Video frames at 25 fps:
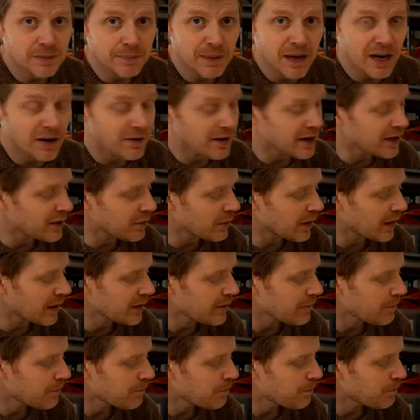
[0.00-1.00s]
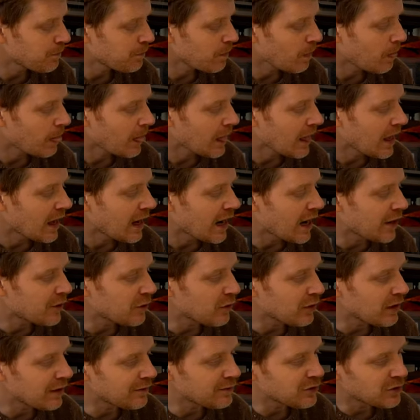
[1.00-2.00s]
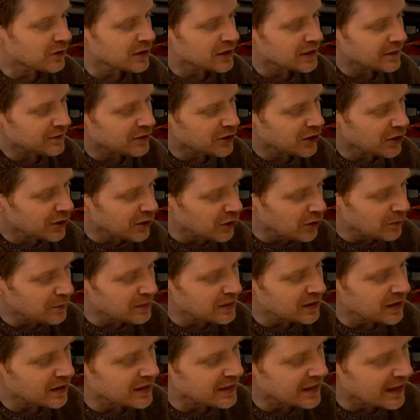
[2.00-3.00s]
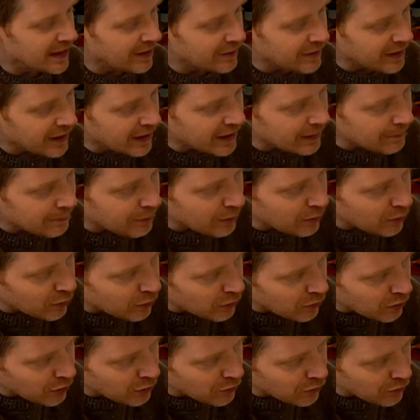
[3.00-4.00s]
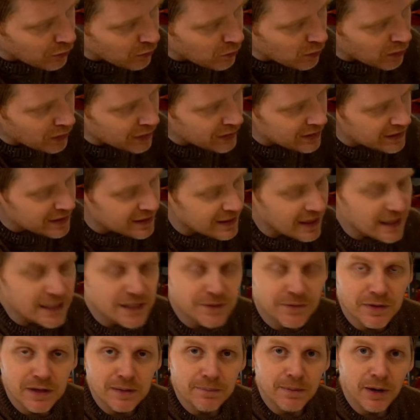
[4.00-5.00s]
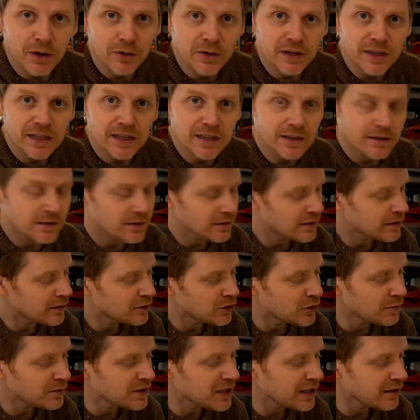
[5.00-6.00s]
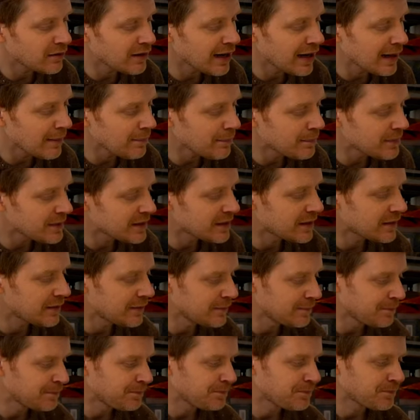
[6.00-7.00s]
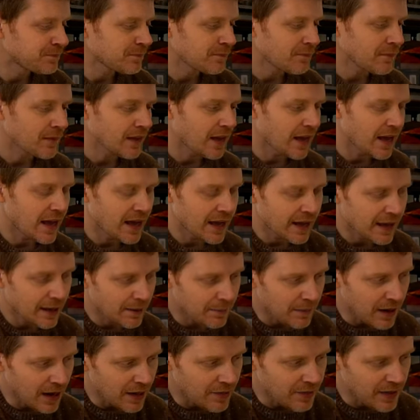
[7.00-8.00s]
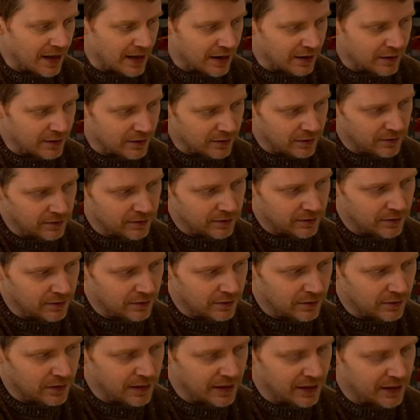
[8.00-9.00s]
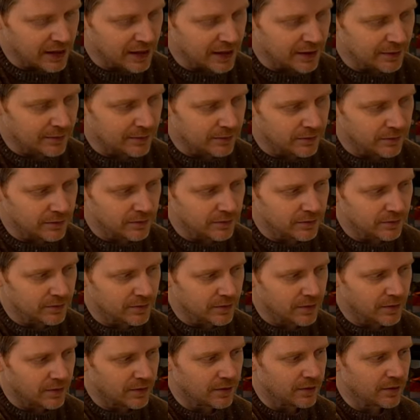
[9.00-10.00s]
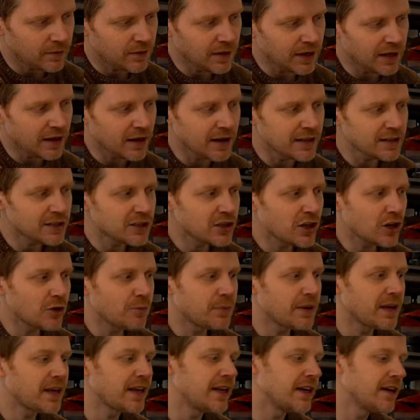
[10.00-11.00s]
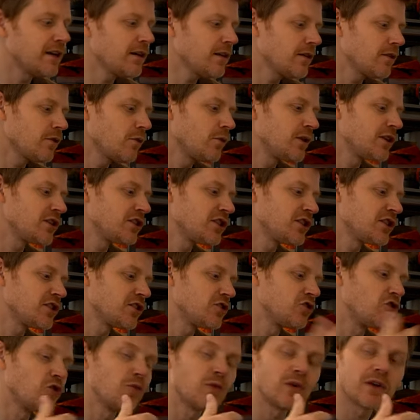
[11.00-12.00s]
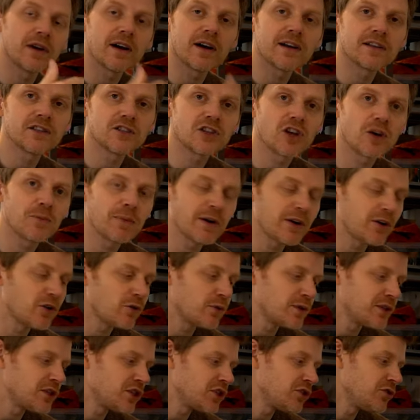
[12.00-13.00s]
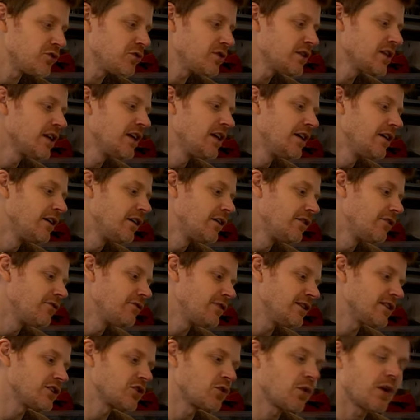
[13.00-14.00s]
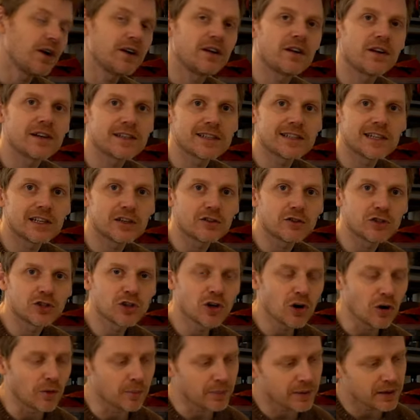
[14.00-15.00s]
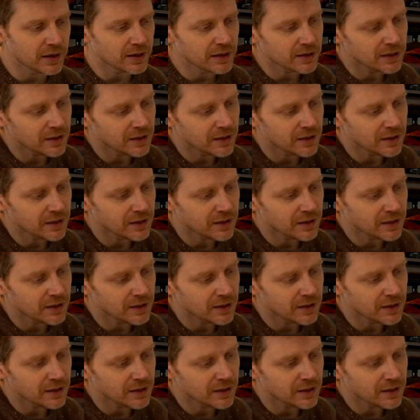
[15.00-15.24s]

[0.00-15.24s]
spare anyway. And all I've done is I've turned it upside down and I bought another one of these SV Boney dovetail clamps. And then the guide scope here, which is the normal guide scope I always use, fits quite nicely on top.